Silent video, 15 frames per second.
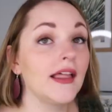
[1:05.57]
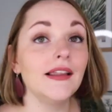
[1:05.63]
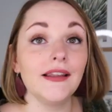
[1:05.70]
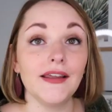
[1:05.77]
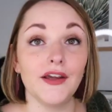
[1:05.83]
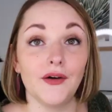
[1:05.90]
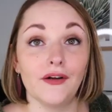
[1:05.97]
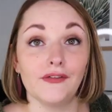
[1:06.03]

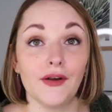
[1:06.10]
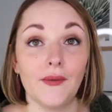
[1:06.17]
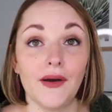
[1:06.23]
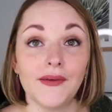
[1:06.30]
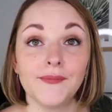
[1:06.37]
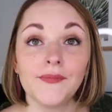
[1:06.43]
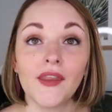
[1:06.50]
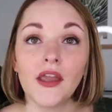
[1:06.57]
Cleo,
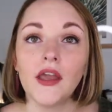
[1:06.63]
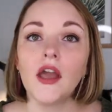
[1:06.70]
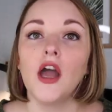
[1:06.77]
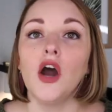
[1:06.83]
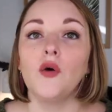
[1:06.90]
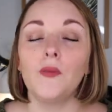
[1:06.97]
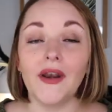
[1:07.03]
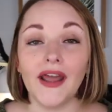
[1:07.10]
everyone,
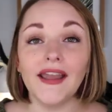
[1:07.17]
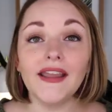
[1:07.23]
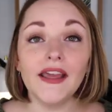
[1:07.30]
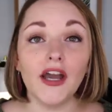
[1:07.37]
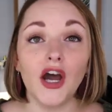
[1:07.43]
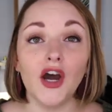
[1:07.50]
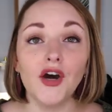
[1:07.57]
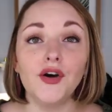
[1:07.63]
when I
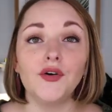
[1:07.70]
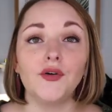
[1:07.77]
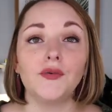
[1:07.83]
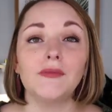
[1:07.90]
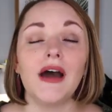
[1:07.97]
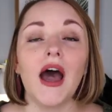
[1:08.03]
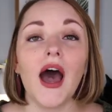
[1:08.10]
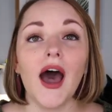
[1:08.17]
get
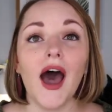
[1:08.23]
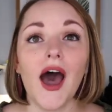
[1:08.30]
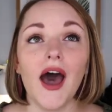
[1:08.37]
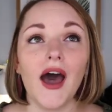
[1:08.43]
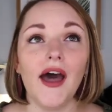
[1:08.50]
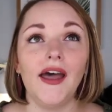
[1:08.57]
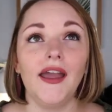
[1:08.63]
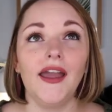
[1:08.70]
home,
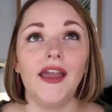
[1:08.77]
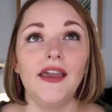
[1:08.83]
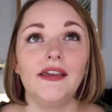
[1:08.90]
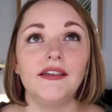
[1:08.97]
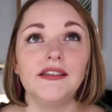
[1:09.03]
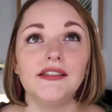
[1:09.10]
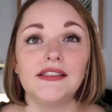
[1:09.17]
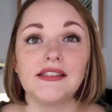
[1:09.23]

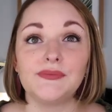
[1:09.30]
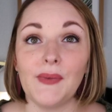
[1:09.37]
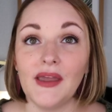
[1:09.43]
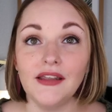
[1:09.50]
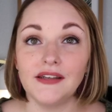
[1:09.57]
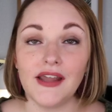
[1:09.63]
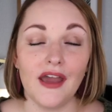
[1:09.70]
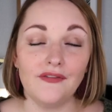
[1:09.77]
I
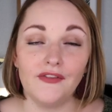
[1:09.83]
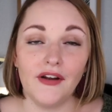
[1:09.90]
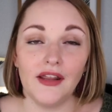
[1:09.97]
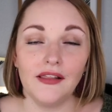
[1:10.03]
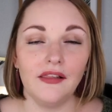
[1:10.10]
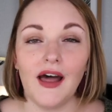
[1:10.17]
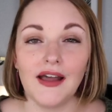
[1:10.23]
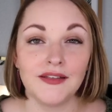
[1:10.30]
spend
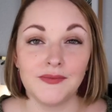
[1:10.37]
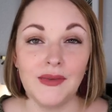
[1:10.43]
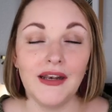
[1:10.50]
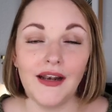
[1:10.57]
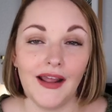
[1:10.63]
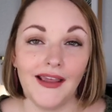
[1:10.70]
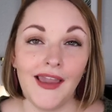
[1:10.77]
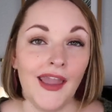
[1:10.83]
every last
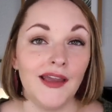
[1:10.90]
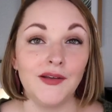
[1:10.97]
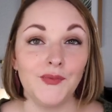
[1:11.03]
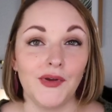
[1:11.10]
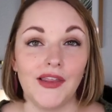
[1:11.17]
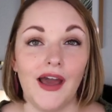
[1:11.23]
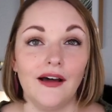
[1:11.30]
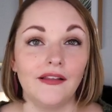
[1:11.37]
minute I can
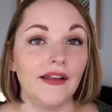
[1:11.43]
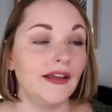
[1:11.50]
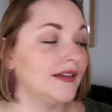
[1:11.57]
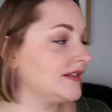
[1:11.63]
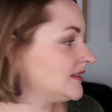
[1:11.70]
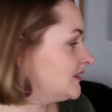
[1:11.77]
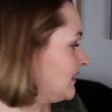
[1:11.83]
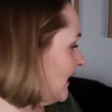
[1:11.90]
with
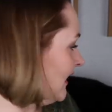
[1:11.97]
Alex.